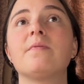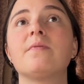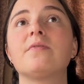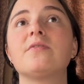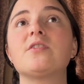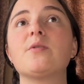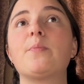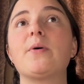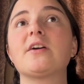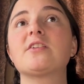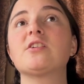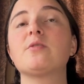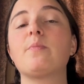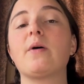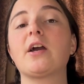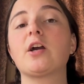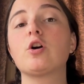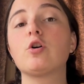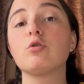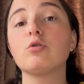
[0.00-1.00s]
depicted
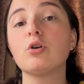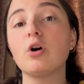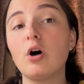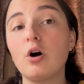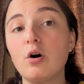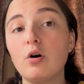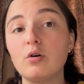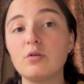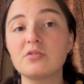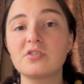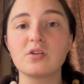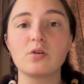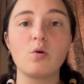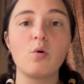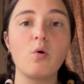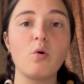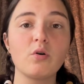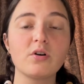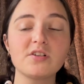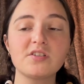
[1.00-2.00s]
by crows and
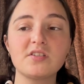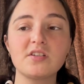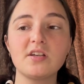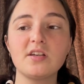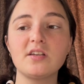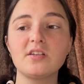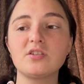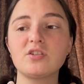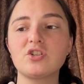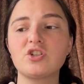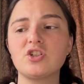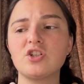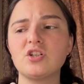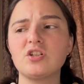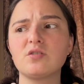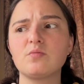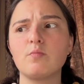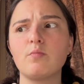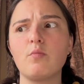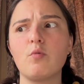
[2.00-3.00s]
horses.
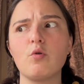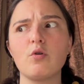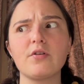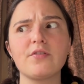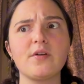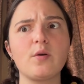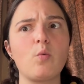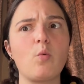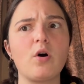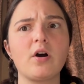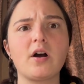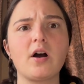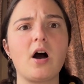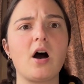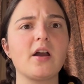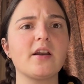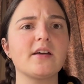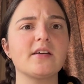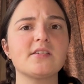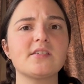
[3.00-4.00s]
She's more than one
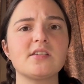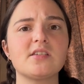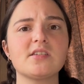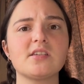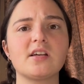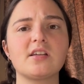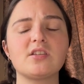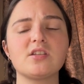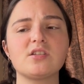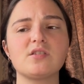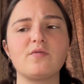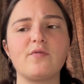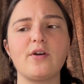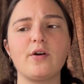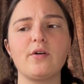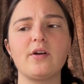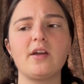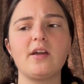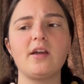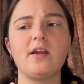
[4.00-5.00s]
goddess. It's like this
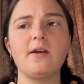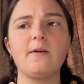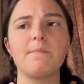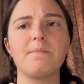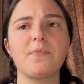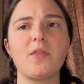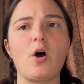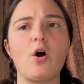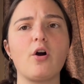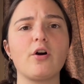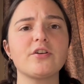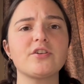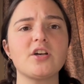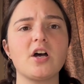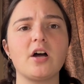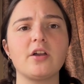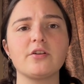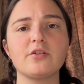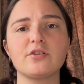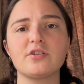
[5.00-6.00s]
very hard
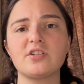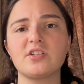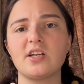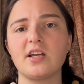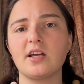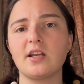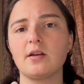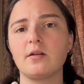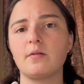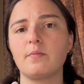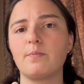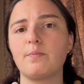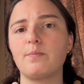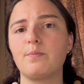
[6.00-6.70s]
to understand